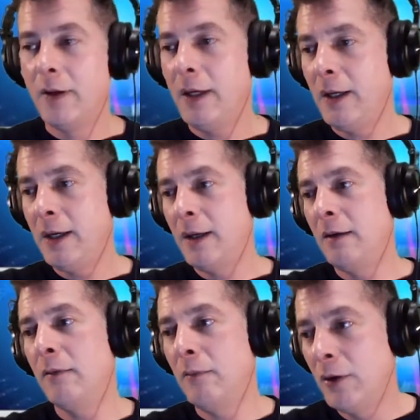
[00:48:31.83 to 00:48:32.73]

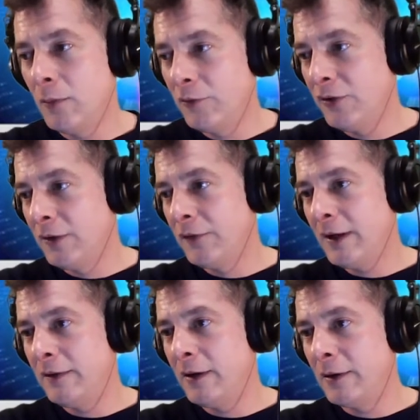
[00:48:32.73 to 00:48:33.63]
And, you know, Michelle's
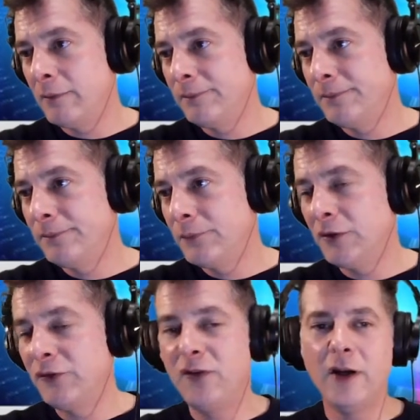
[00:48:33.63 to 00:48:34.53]
not there. Well,
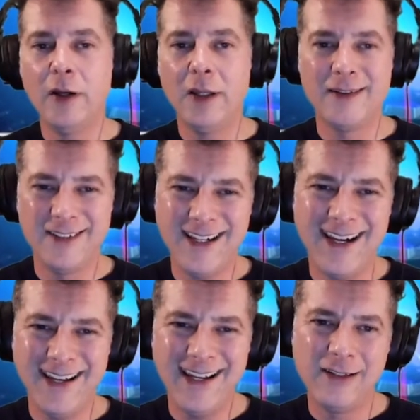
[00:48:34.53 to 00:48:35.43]
she's there to get the
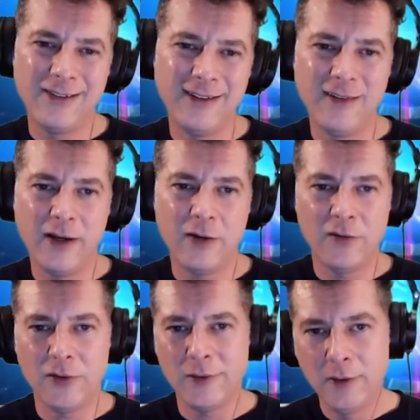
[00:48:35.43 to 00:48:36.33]
shine, and she's there
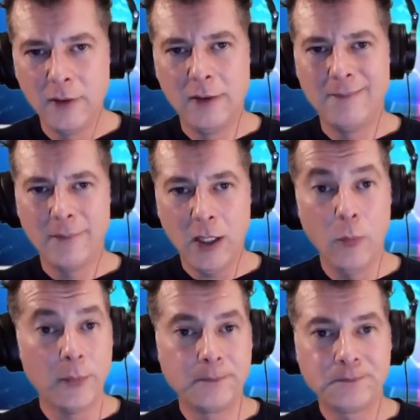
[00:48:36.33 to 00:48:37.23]
to
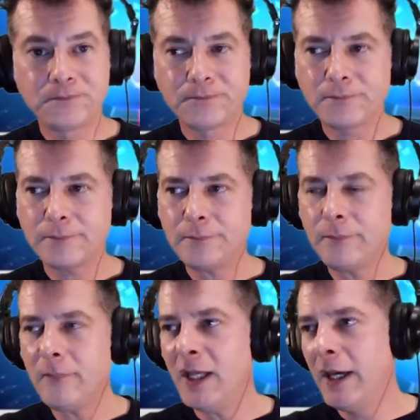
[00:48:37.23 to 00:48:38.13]
help,
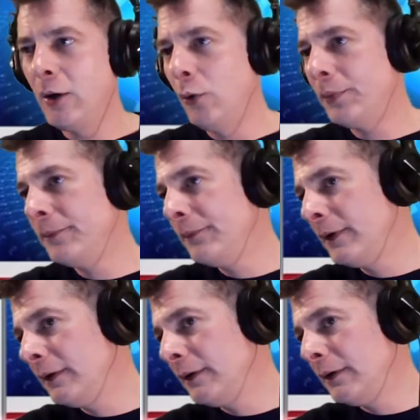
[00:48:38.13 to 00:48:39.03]
I hope.
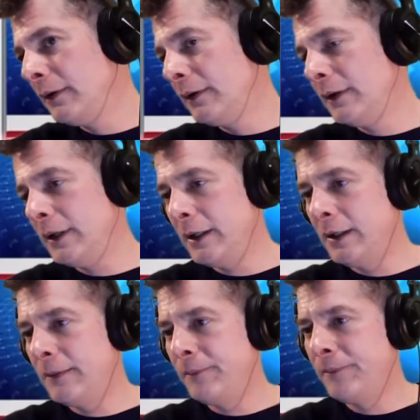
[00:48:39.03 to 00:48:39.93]
Let's